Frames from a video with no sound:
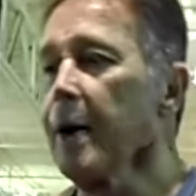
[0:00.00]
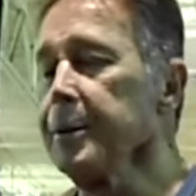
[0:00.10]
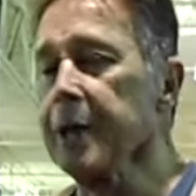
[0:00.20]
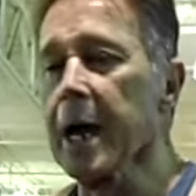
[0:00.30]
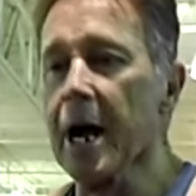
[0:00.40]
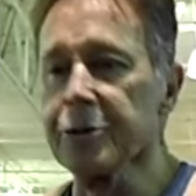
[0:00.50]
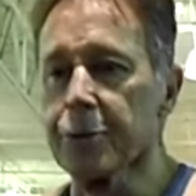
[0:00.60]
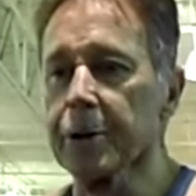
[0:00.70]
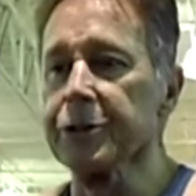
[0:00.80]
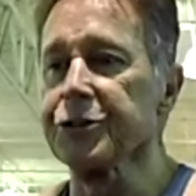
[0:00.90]
I mean, the guy's
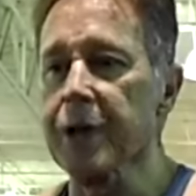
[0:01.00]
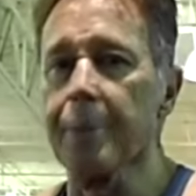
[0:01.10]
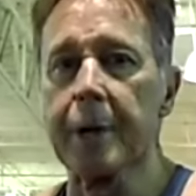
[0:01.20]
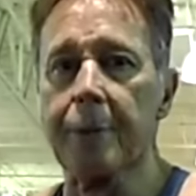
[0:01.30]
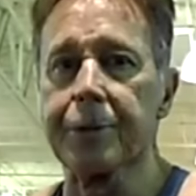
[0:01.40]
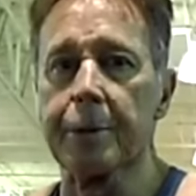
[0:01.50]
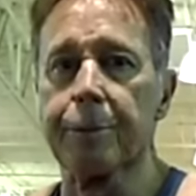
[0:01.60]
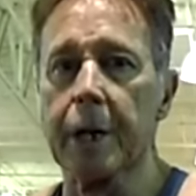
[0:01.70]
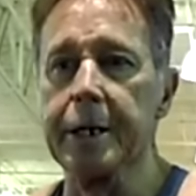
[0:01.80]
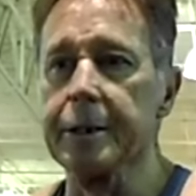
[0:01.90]
really stepping up to the
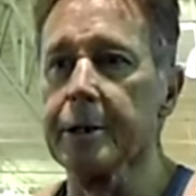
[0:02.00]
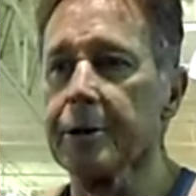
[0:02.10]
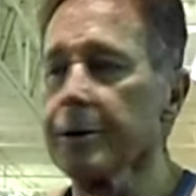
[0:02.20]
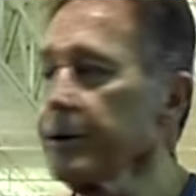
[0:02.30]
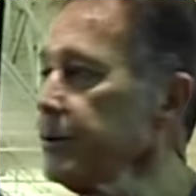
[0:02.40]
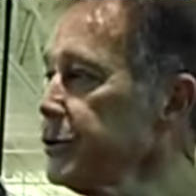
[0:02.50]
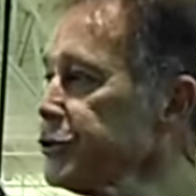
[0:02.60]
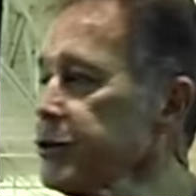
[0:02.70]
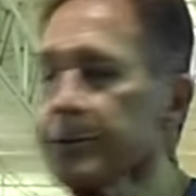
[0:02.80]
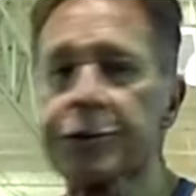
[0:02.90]
plate. This
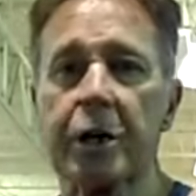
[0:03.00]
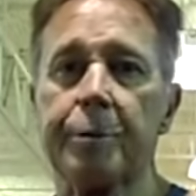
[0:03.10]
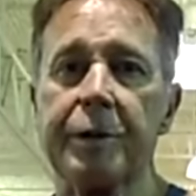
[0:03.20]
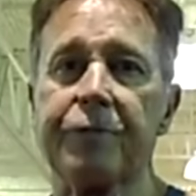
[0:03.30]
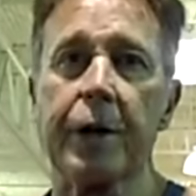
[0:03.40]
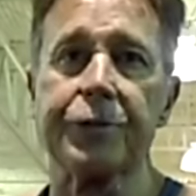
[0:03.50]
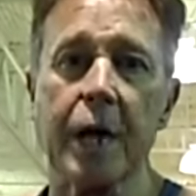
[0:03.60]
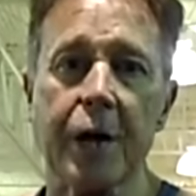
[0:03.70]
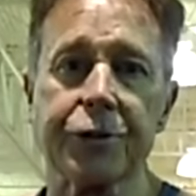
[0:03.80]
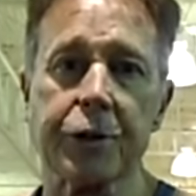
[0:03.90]
gym is going to be
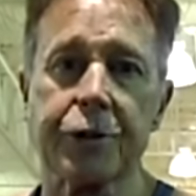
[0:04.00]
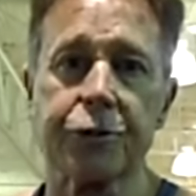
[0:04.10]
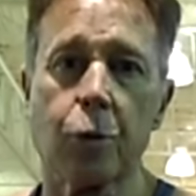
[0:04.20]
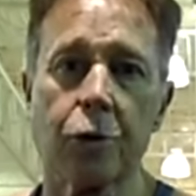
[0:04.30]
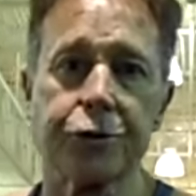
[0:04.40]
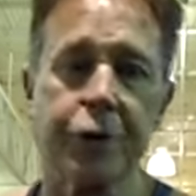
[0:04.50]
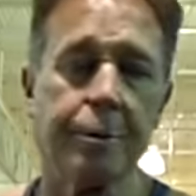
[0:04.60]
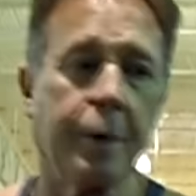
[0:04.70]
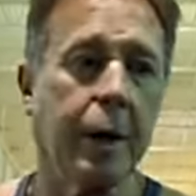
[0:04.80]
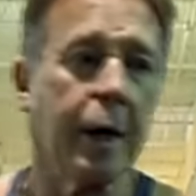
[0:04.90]
fantastic, this World's
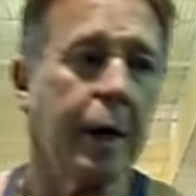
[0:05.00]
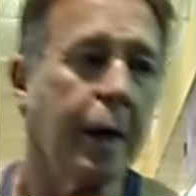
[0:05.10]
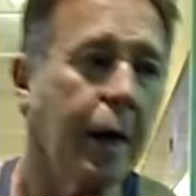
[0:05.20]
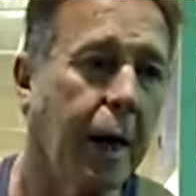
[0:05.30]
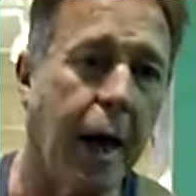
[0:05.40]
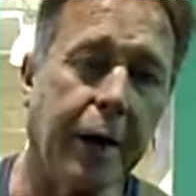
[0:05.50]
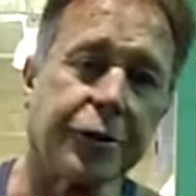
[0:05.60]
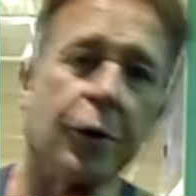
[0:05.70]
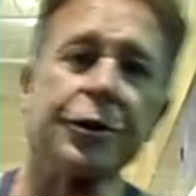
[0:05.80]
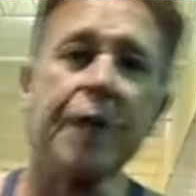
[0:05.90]
Gym. And
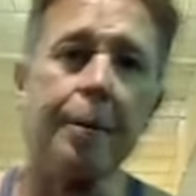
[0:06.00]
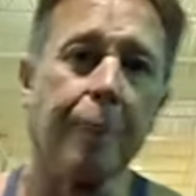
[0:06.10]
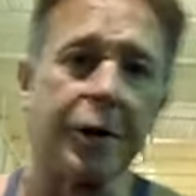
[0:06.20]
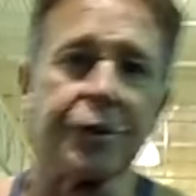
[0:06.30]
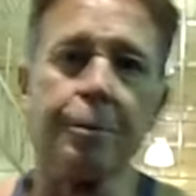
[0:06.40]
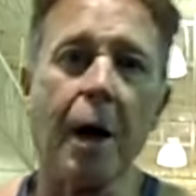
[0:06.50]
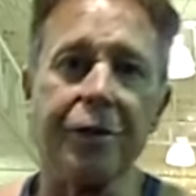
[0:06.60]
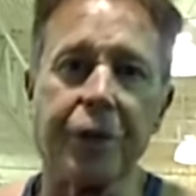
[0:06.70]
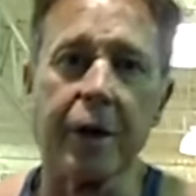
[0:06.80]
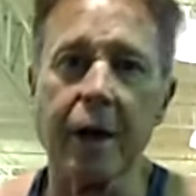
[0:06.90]
it's only ten bucks a month.